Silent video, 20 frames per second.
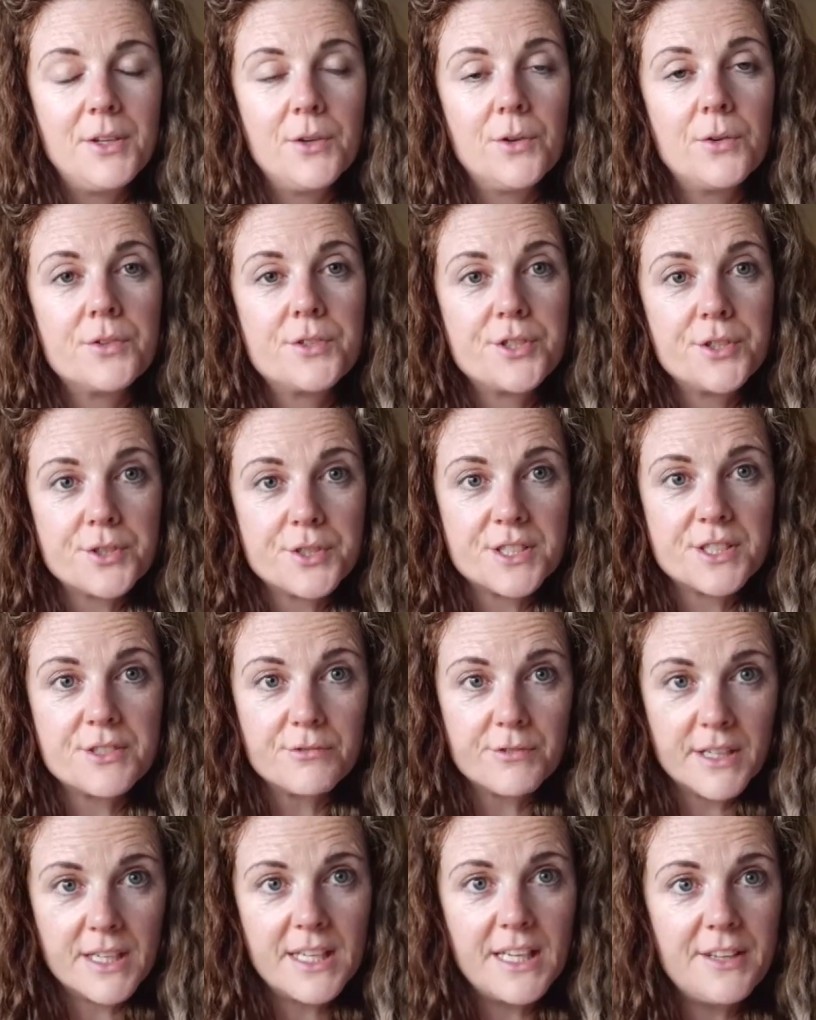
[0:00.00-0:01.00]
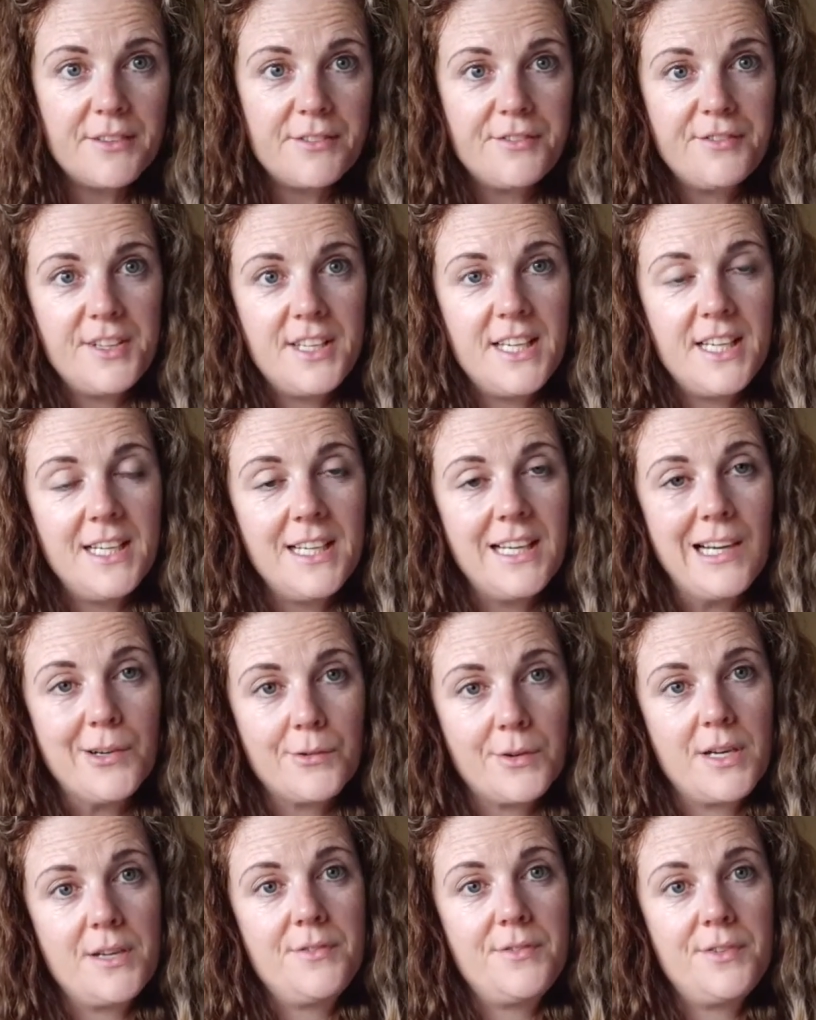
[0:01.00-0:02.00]
Just really feel how
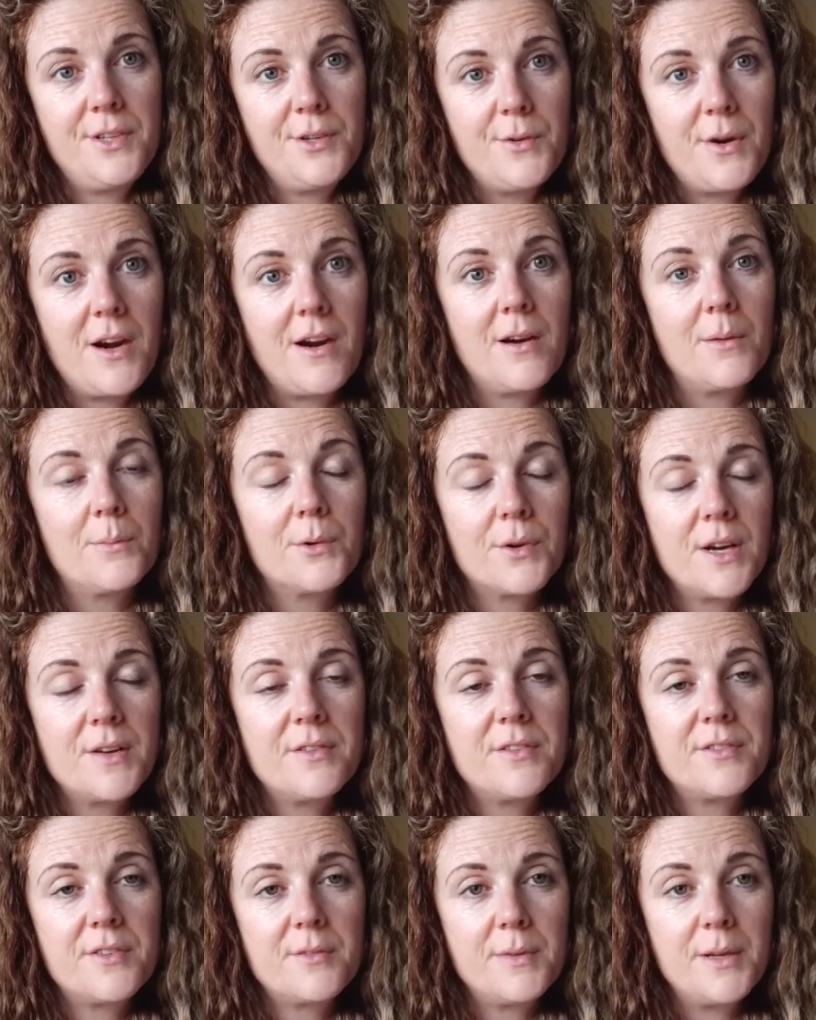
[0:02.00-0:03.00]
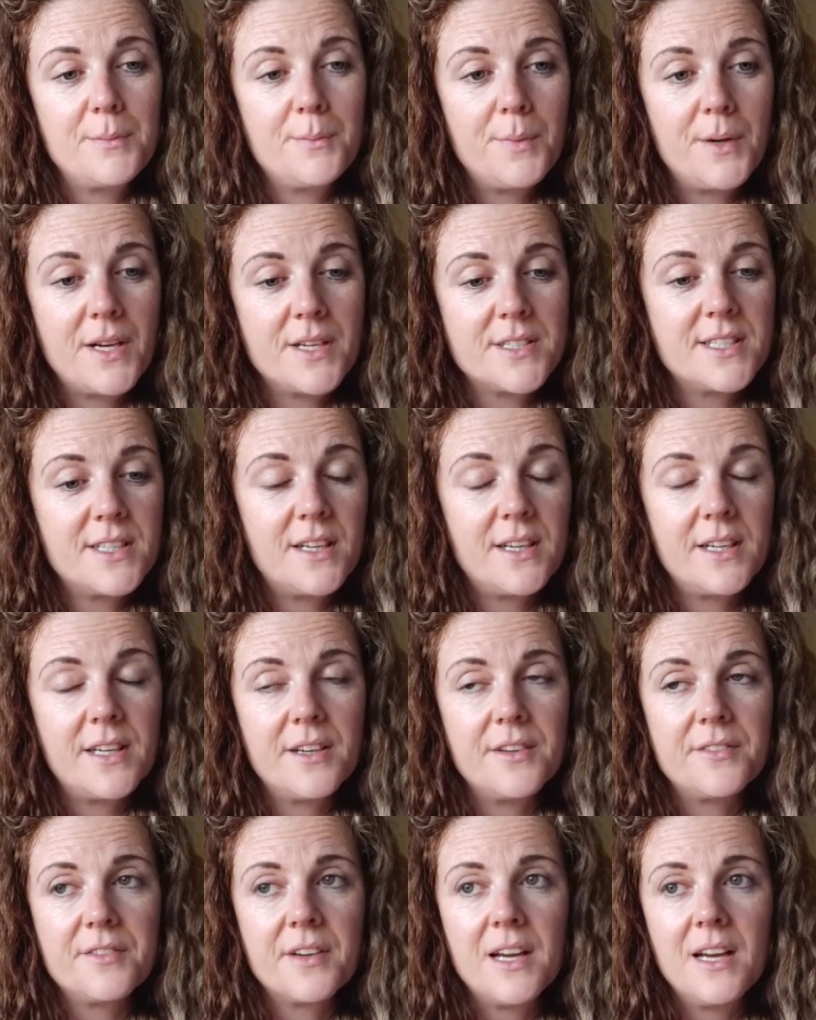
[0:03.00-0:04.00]
grateful you are. I'm grateful for my body. I
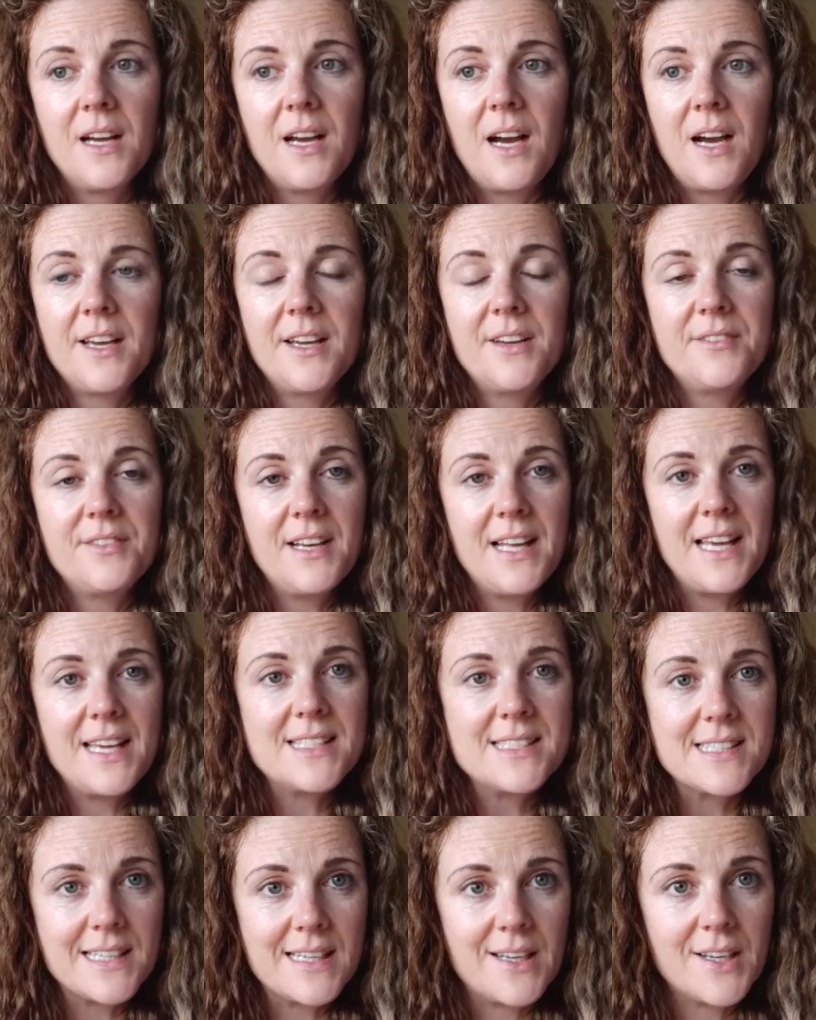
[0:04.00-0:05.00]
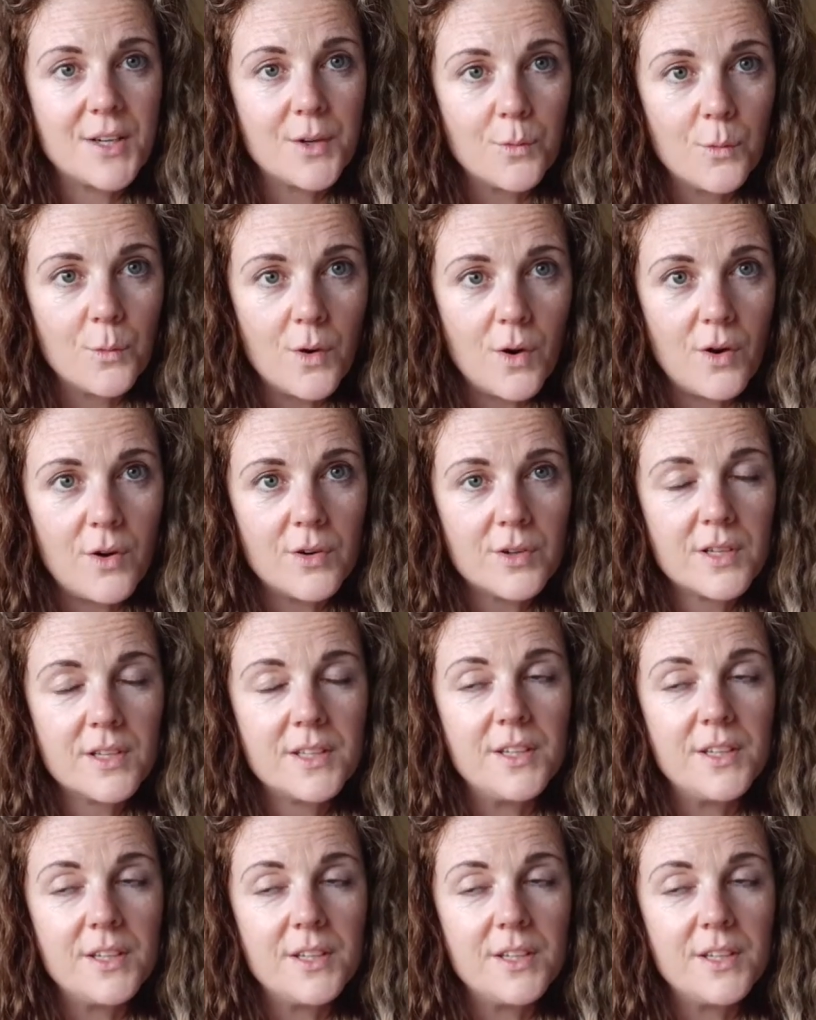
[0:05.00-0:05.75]
have legs that I can walk.